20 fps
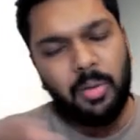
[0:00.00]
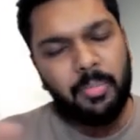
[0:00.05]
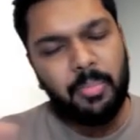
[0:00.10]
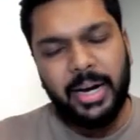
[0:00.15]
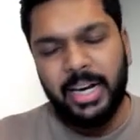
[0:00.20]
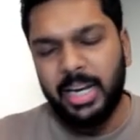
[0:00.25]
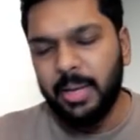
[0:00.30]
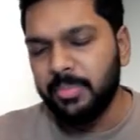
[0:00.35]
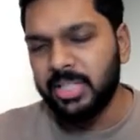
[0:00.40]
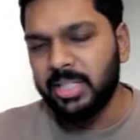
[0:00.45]

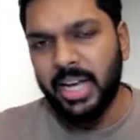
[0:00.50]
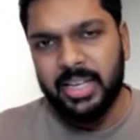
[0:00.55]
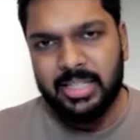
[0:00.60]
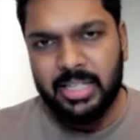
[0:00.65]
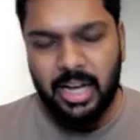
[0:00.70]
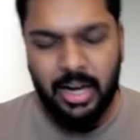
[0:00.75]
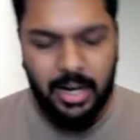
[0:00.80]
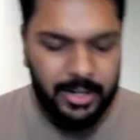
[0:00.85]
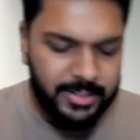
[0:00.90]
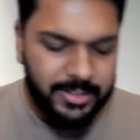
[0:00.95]
medium-sized
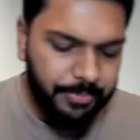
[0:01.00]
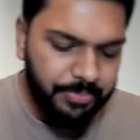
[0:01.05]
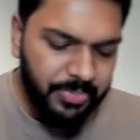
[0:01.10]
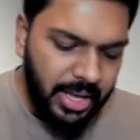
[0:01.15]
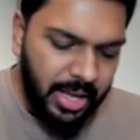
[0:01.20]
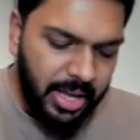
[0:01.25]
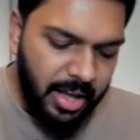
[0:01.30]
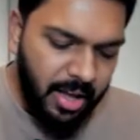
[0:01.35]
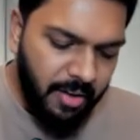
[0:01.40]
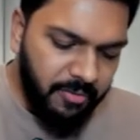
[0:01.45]
cars,
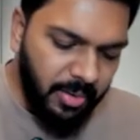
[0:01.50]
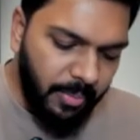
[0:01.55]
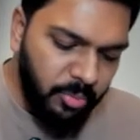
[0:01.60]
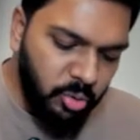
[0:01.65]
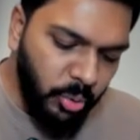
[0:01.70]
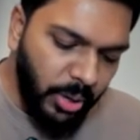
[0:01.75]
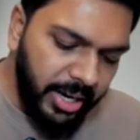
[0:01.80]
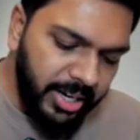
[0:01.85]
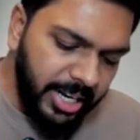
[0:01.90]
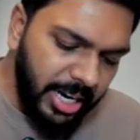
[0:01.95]
from
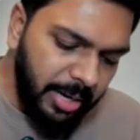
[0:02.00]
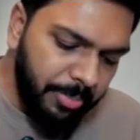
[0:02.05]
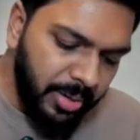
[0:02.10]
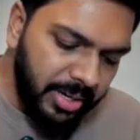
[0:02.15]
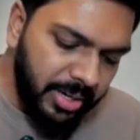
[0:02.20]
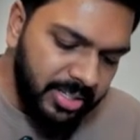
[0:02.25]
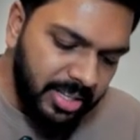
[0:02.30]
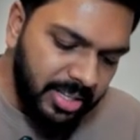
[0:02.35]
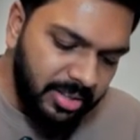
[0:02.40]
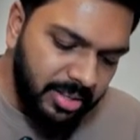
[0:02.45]

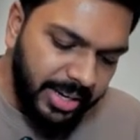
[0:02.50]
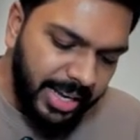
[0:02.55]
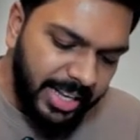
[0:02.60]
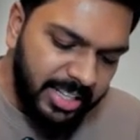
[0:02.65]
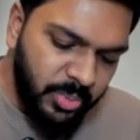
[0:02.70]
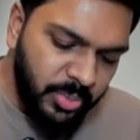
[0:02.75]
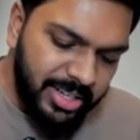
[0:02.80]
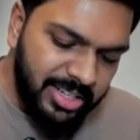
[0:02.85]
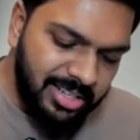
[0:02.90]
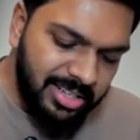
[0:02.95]
28% the rates
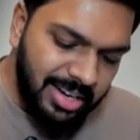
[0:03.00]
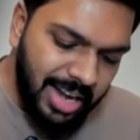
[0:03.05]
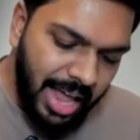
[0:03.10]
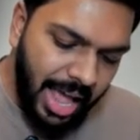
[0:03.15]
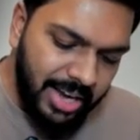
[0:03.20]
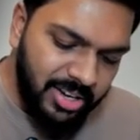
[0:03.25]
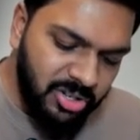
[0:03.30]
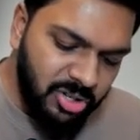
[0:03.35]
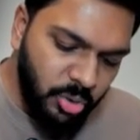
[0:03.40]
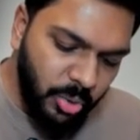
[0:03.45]
were
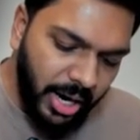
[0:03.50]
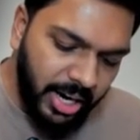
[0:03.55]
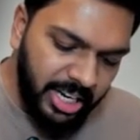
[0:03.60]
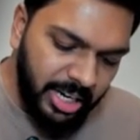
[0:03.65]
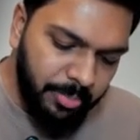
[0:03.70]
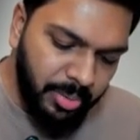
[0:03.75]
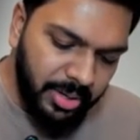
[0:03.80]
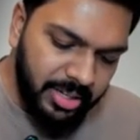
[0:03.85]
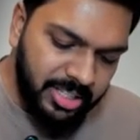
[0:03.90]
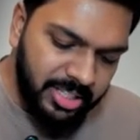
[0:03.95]
slashed to
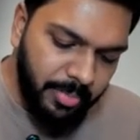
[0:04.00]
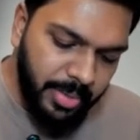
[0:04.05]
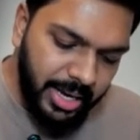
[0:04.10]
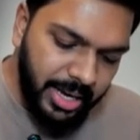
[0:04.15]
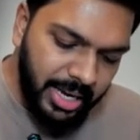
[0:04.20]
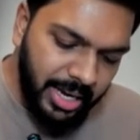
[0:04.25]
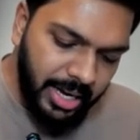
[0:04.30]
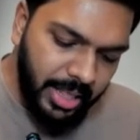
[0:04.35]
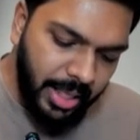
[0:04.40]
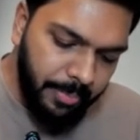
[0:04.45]

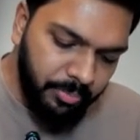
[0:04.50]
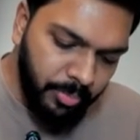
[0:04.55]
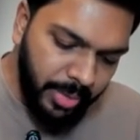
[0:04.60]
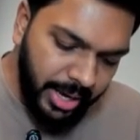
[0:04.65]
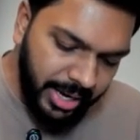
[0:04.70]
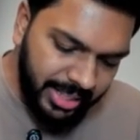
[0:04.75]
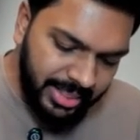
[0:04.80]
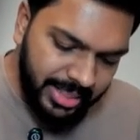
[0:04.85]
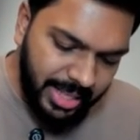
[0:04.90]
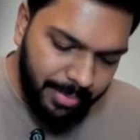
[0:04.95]
18%,
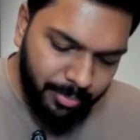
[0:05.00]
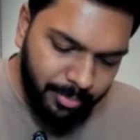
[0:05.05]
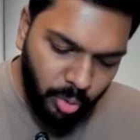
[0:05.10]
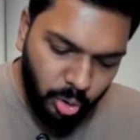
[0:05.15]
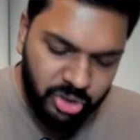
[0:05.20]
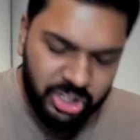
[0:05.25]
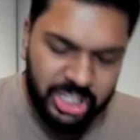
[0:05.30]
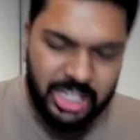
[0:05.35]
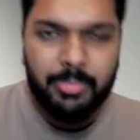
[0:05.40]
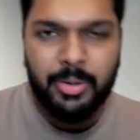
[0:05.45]
making them more
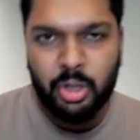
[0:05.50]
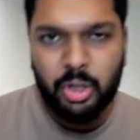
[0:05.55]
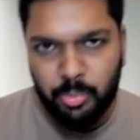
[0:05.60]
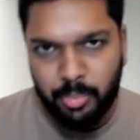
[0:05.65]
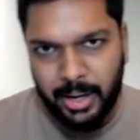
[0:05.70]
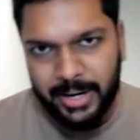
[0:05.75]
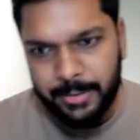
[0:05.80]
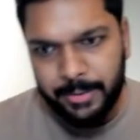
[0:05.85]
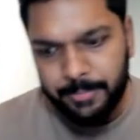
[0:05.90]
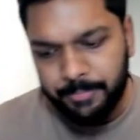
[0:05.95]
cheaper to
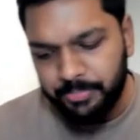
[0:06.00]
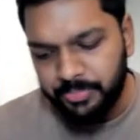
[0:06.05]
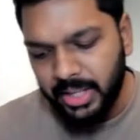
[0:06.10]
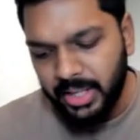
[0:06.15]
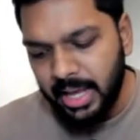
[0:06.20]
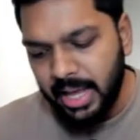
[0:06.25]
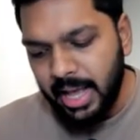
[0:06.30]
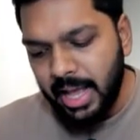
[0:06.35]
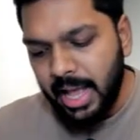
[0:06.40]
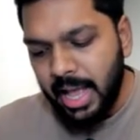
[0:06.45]
buy.
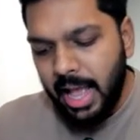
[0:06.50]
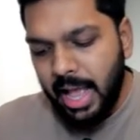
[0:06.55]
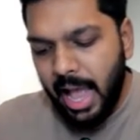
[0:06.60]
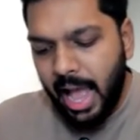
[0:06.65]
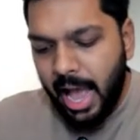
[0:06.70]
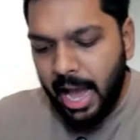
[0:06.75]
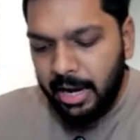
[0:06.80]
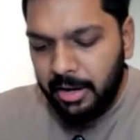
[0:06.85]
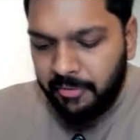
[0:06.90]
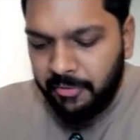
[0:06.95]

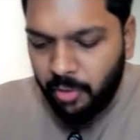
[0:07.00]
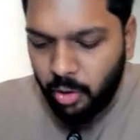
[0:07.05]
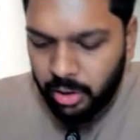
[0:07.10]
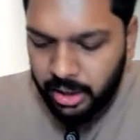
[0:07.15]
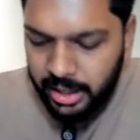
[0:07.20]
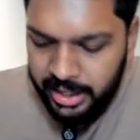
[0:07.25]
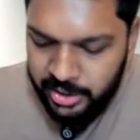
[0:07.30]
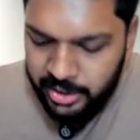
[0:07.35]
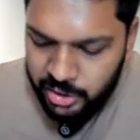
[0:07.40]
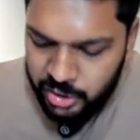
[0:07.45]
And for
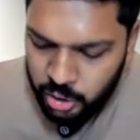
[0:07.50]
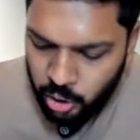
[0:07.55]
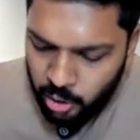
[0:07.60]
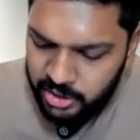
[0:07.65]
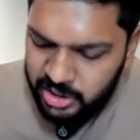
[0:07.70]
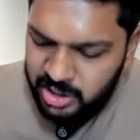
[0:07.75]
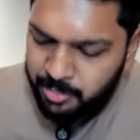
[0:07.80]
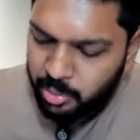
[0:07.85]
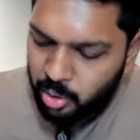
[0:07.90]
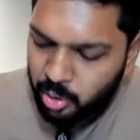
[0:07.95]

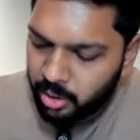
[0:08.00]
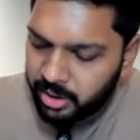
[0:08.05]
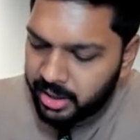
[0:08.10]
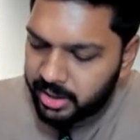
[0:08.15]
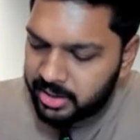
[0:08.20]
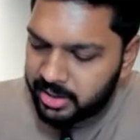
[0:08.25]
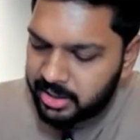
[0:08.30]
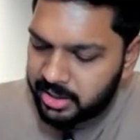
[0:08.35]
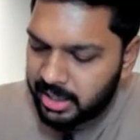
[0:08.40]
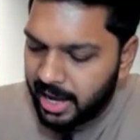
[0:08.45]
insurance
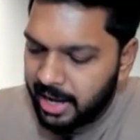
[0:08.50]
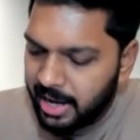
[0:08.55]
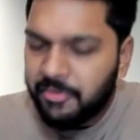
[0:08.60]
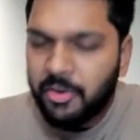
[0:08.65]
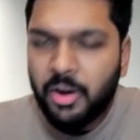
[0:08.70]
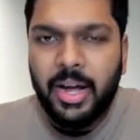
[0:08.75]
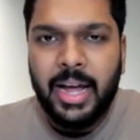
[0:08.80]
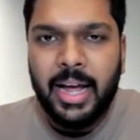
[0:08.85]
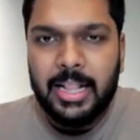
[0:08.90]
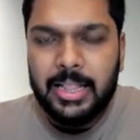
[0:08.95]
products, life
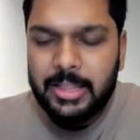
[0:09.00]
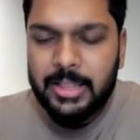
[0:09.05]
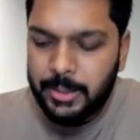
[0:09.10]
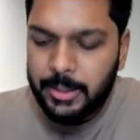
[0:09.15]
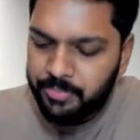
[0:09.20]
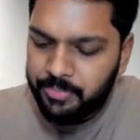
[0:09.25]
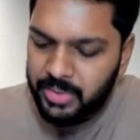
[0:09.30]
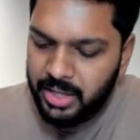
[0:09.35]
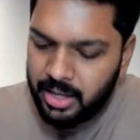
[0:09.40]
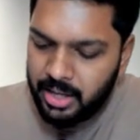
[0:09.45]
or health,
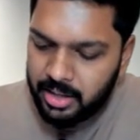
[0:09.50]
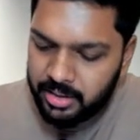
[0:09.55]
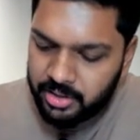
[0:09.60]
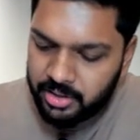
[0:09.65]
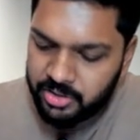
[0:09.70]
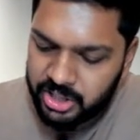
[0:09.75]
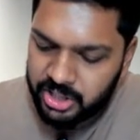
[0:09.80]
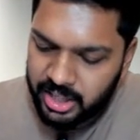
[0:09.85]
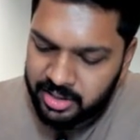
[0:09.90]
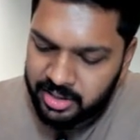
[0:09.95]
the
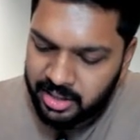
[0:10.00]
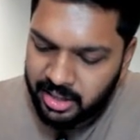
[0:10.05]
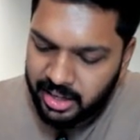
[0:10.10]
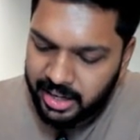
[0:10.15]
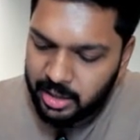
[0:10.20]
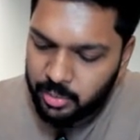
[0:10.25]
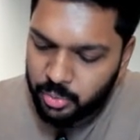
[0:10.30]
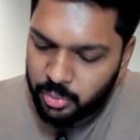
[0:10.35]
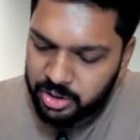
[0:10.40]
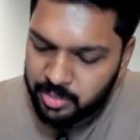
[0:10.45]
GST
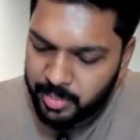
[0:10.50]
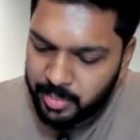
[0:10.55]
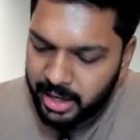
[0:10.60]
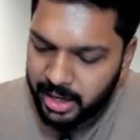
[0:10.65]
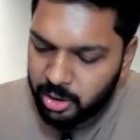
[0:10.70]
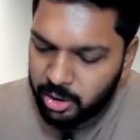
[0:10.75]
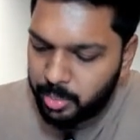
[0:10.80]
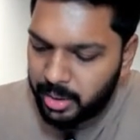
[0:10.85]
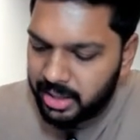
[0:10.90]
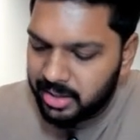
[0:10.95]
rate was made
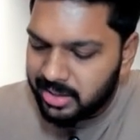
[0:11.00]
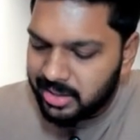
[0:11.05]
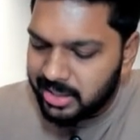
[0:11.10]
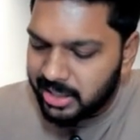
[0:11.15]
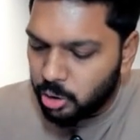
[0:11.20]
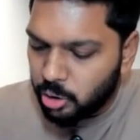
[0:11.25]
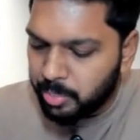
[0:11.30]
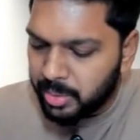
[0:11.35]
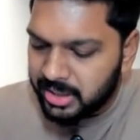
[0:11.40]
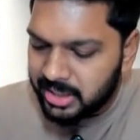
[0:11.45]
to be
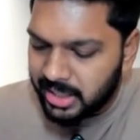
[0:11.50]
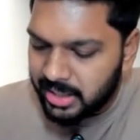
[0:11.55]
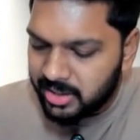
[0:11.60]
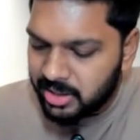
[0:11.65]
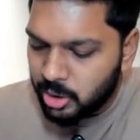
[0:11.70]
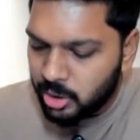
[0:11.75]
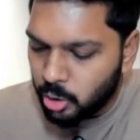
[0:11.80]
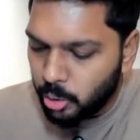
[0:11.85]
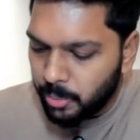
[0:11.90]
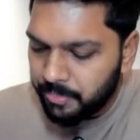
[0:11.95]
0%.
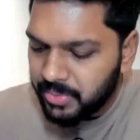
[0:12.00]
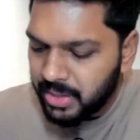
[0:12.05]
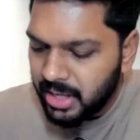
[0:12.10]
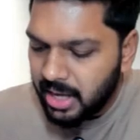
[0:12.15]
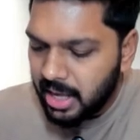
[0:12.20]
So